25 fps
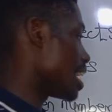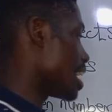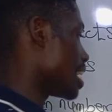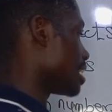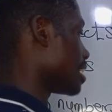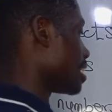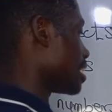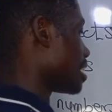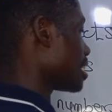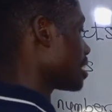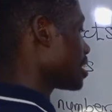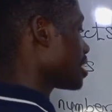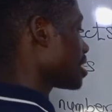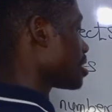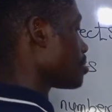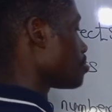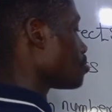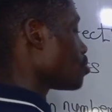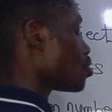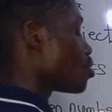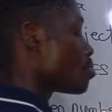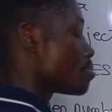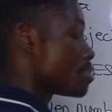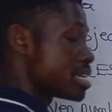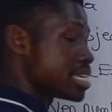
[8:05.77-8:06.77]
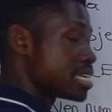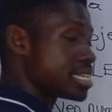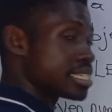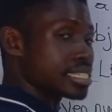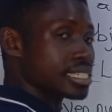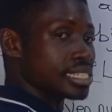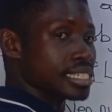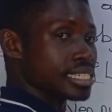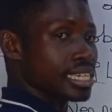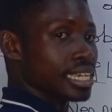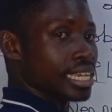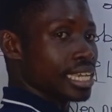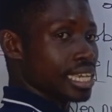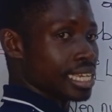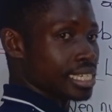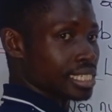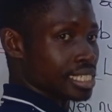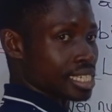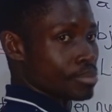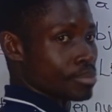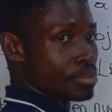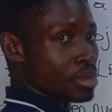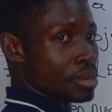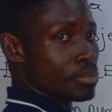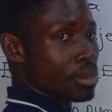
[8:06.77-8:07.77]
And this symbol means
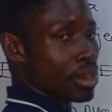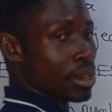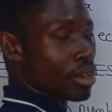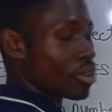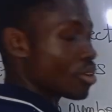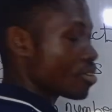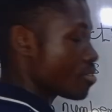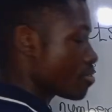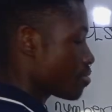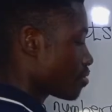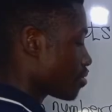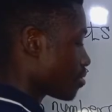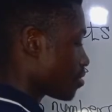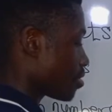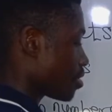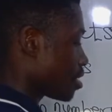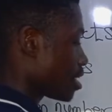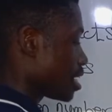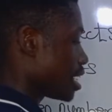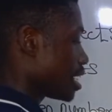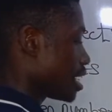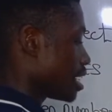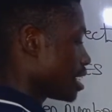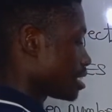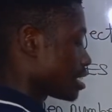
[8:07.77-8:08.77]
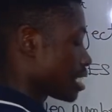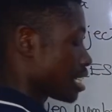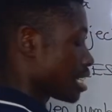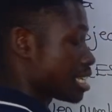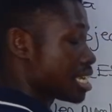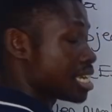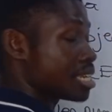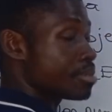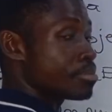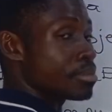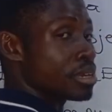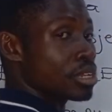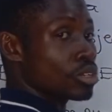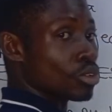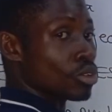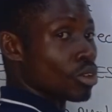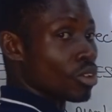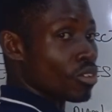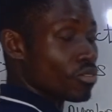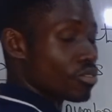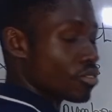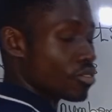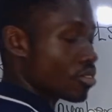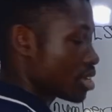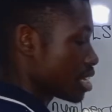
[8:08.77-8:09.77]
it's a member of, it's an element
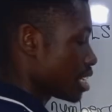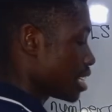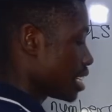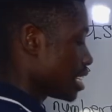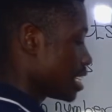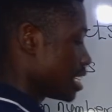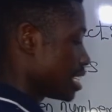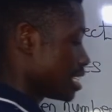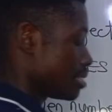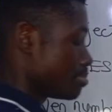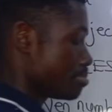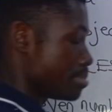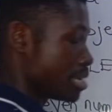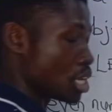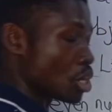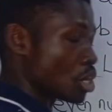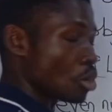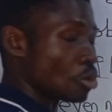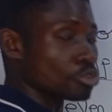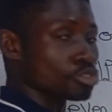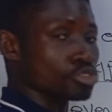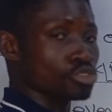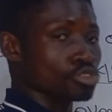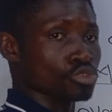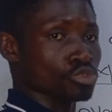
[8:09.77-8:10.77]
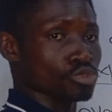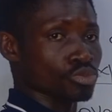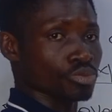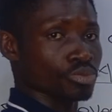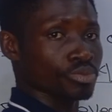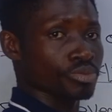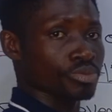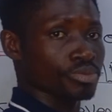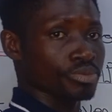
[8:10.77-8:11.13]
of, belongs to.